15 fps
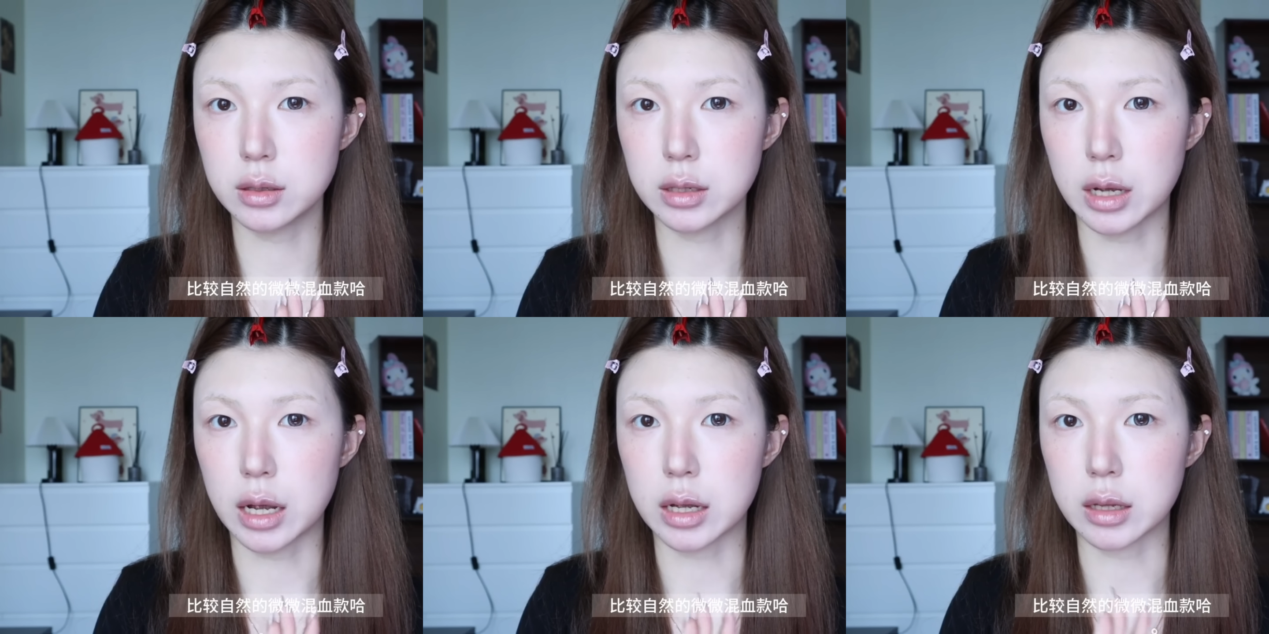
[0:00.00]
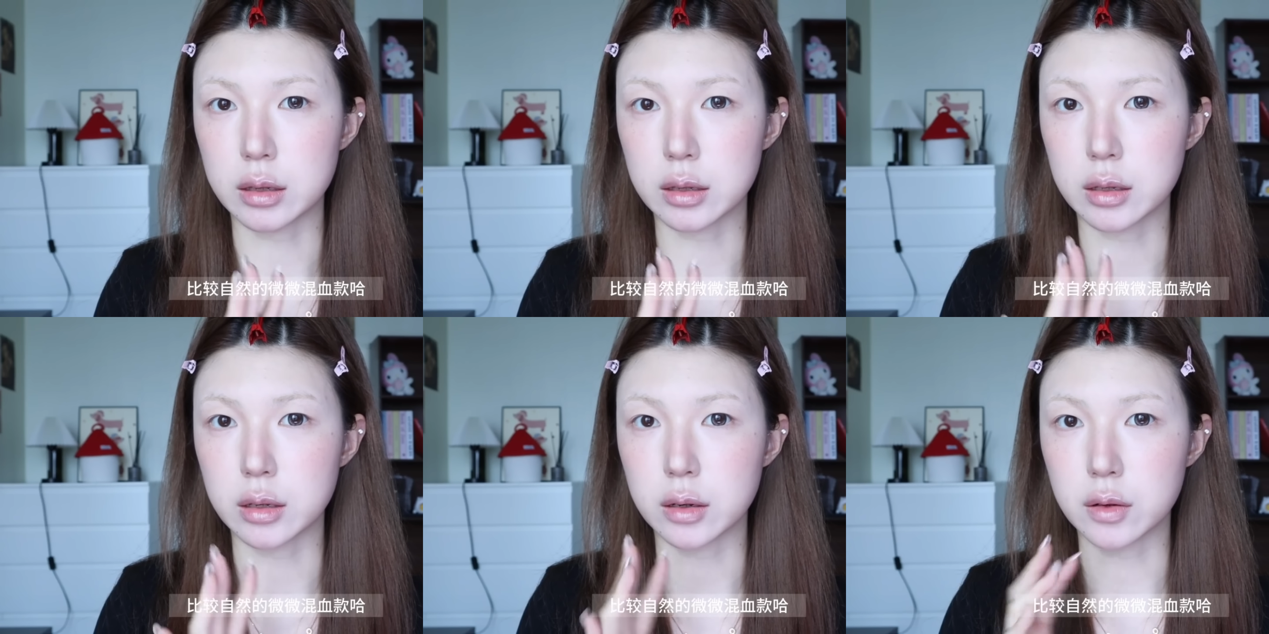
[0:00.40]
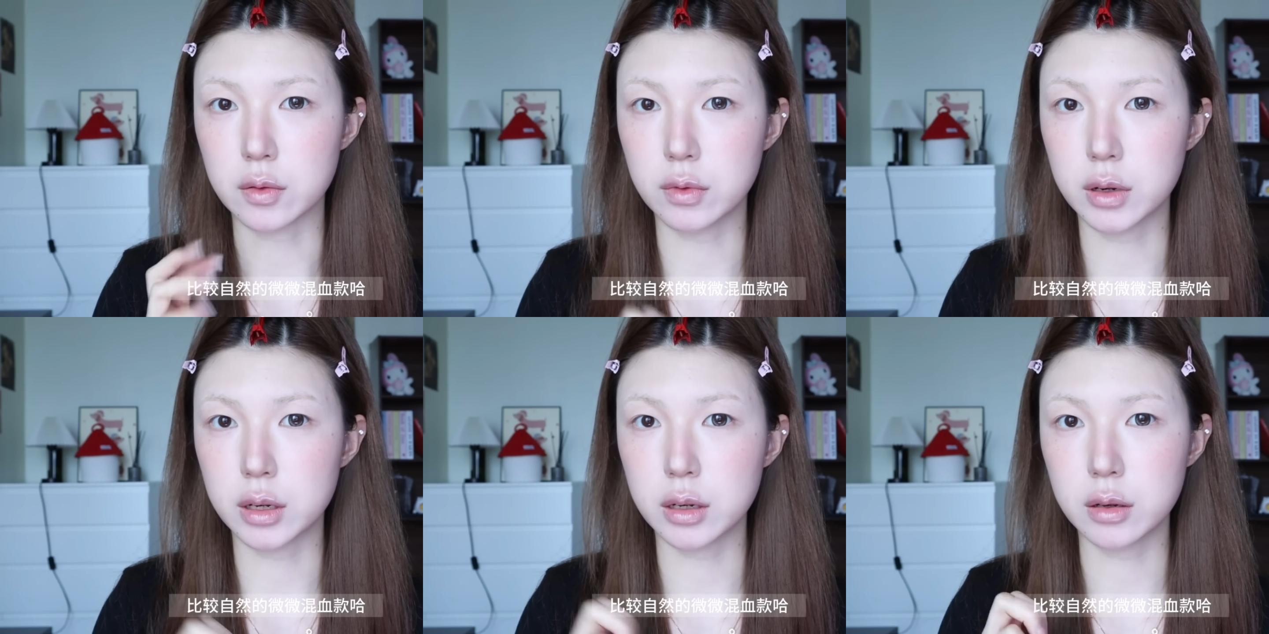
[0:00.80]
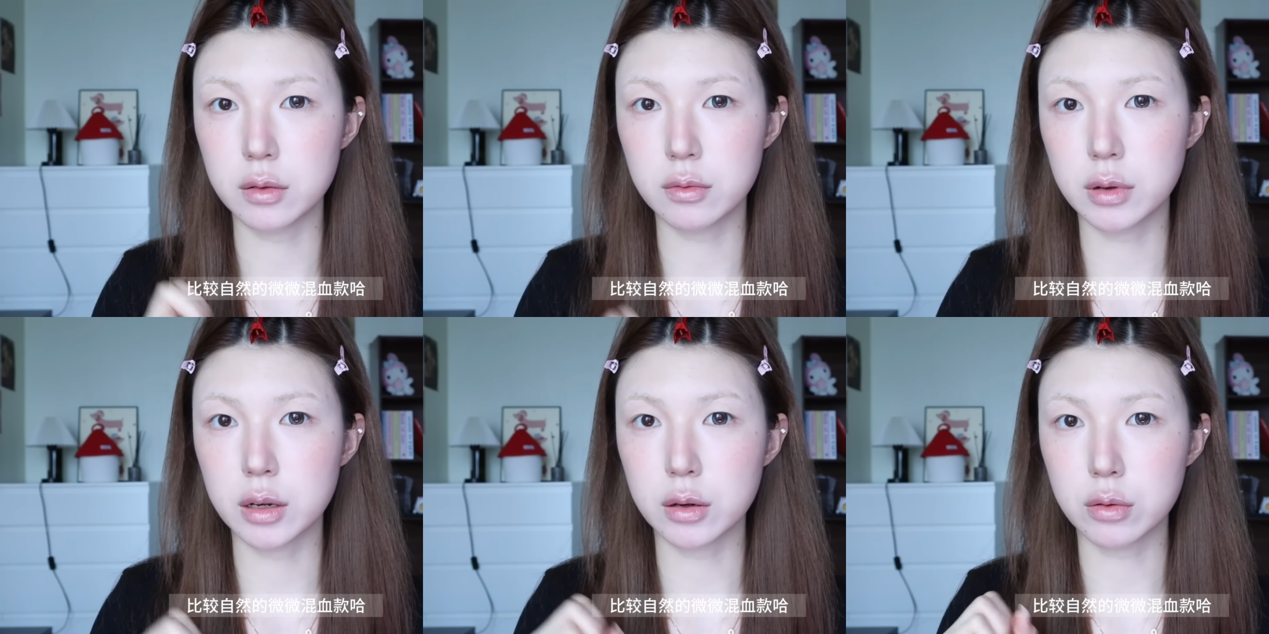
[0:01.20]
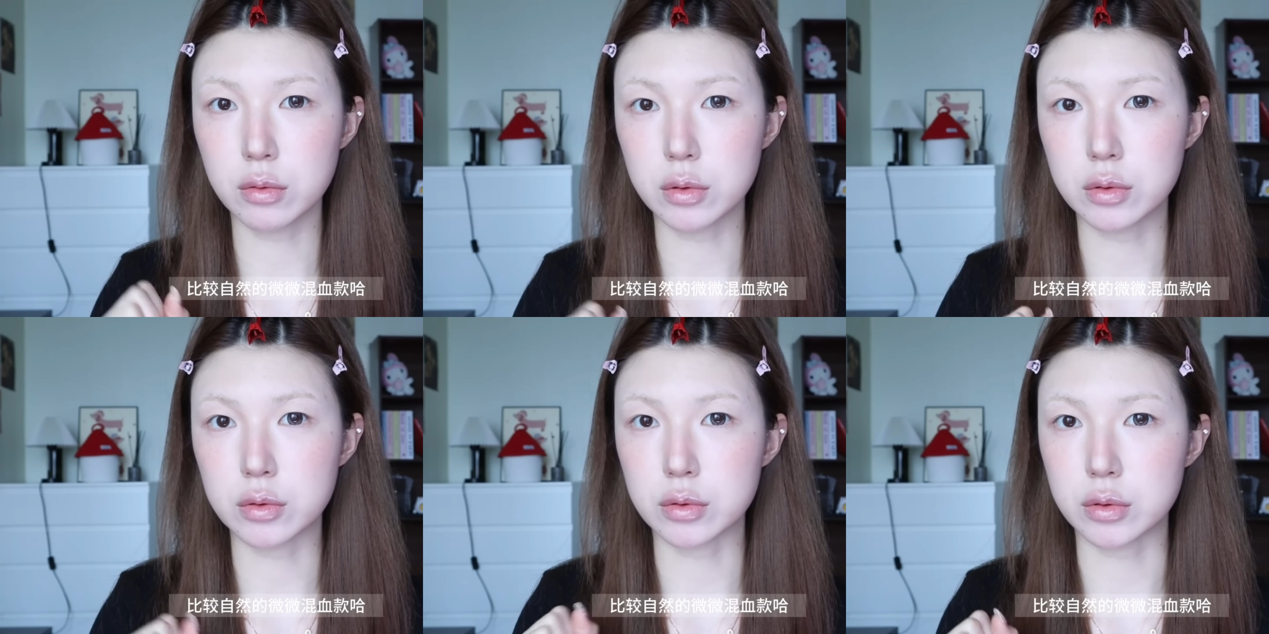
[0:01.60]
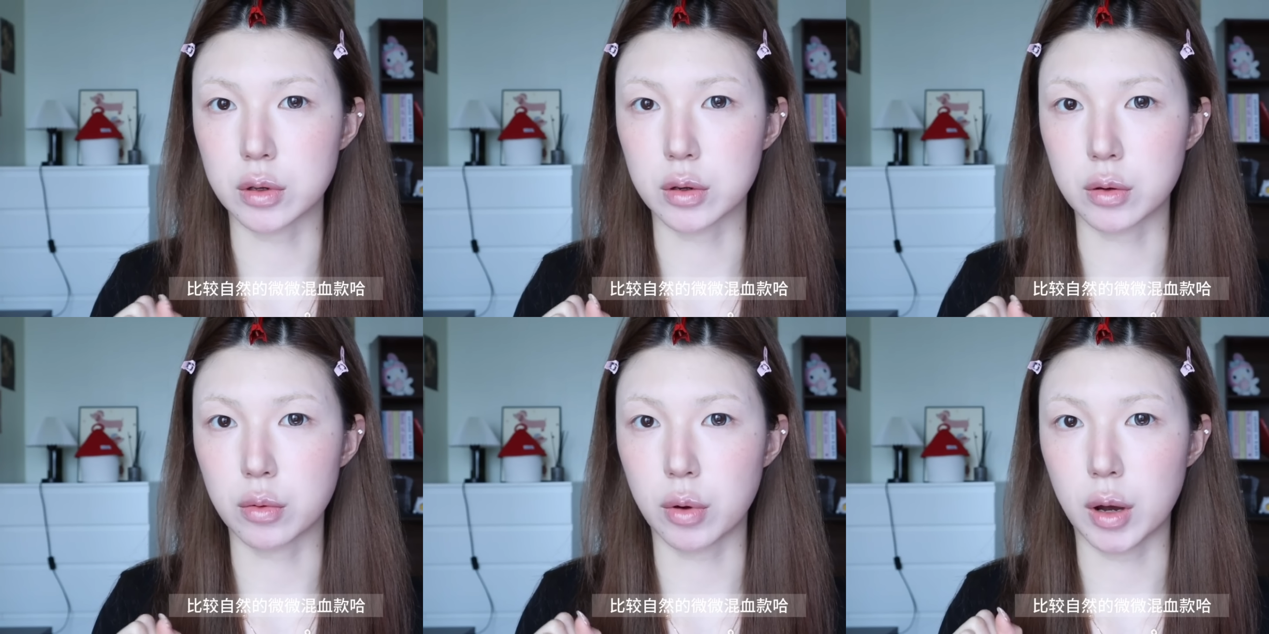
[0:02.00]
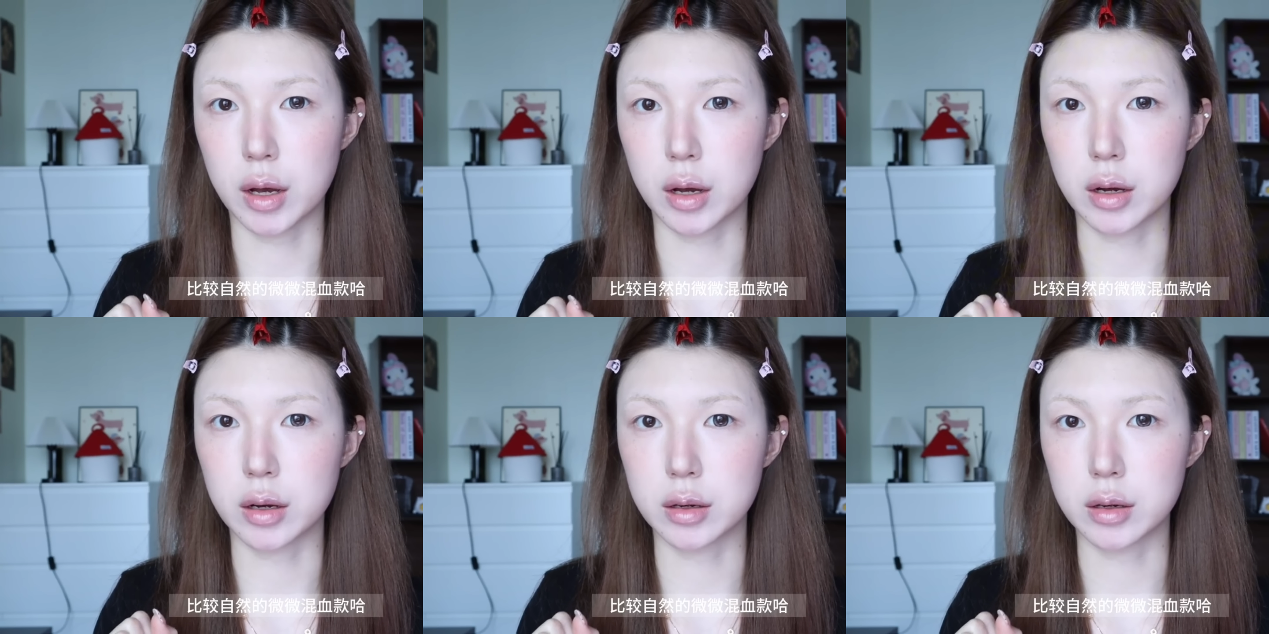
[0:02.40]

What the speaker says: but if you're not into wearing lenses, it's